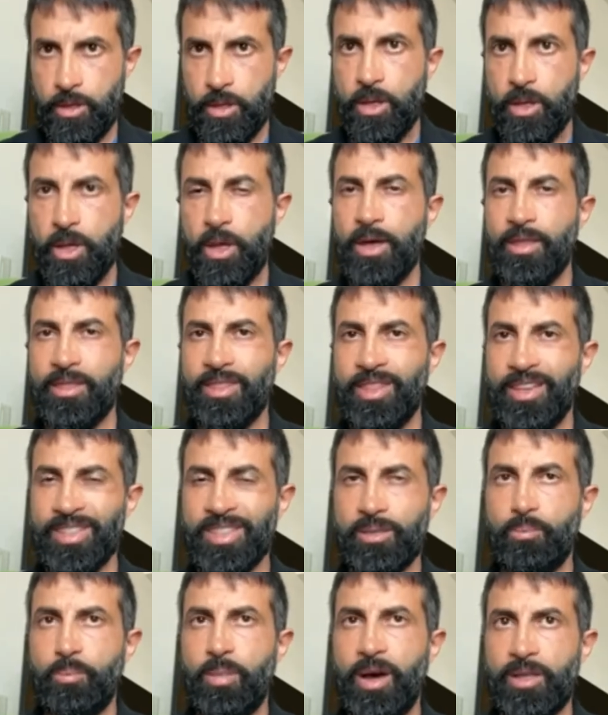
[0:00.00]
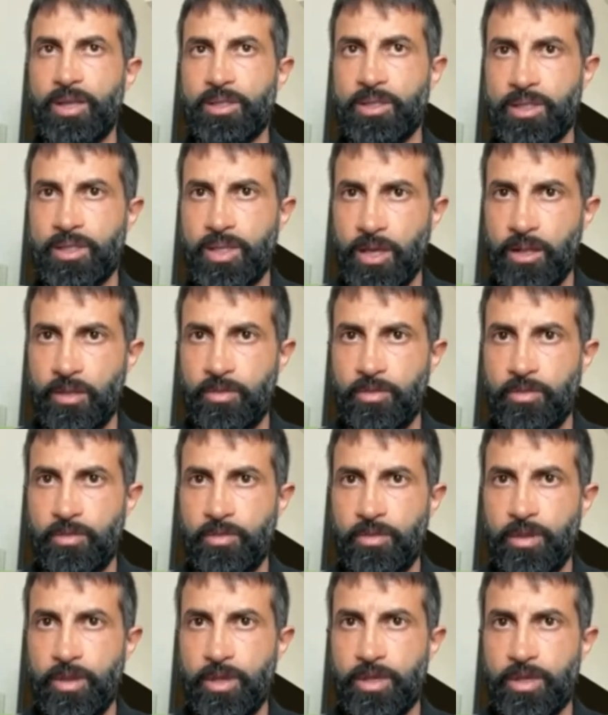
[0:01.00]
And this by itself
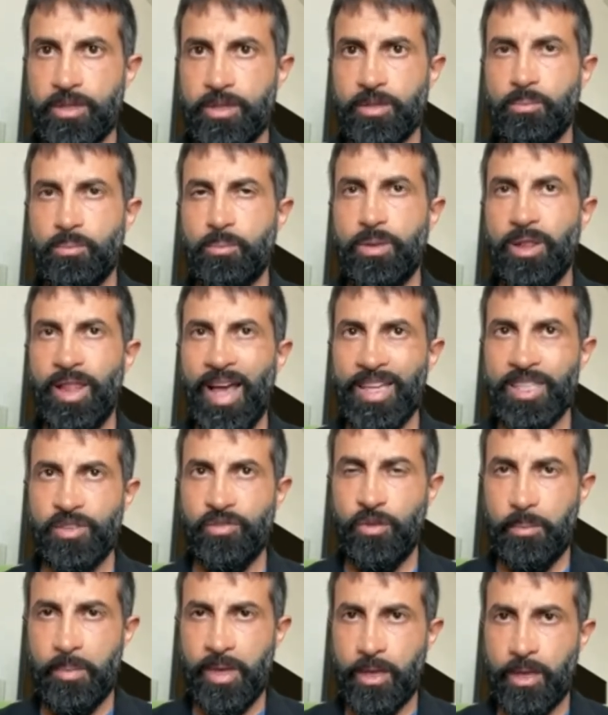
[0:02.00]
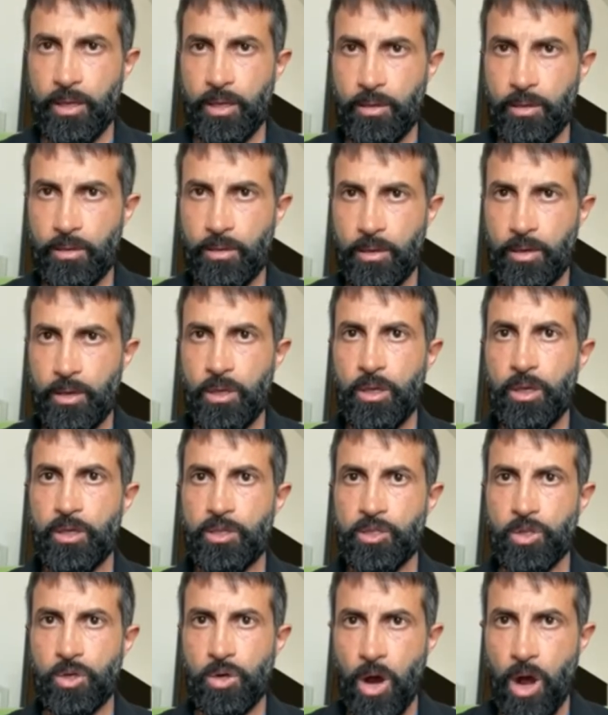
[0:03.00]
is blasphemic, is
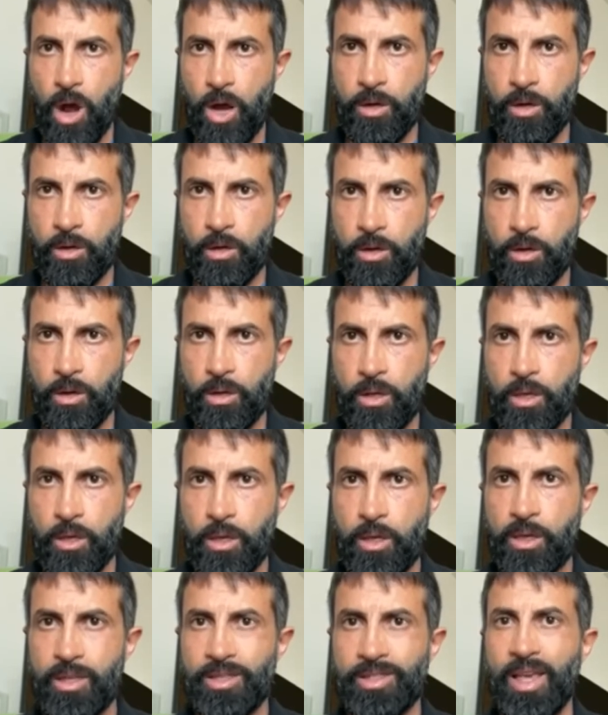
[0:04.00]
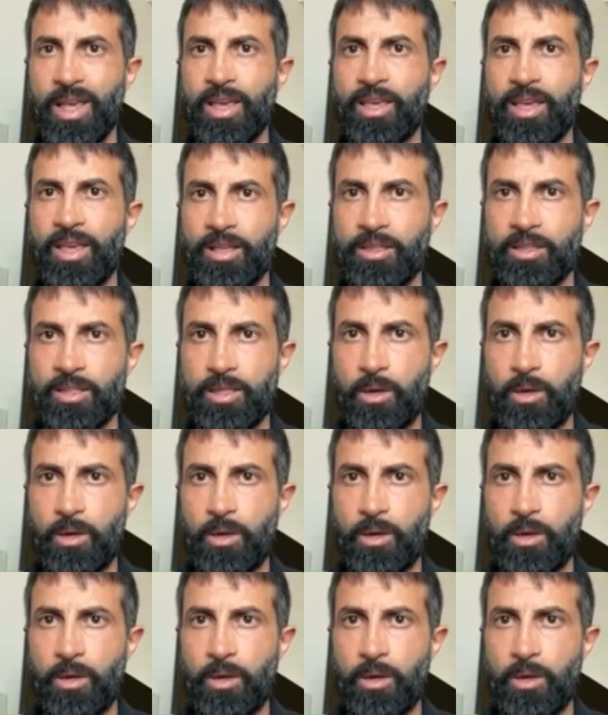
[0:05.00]
wrong, is against the way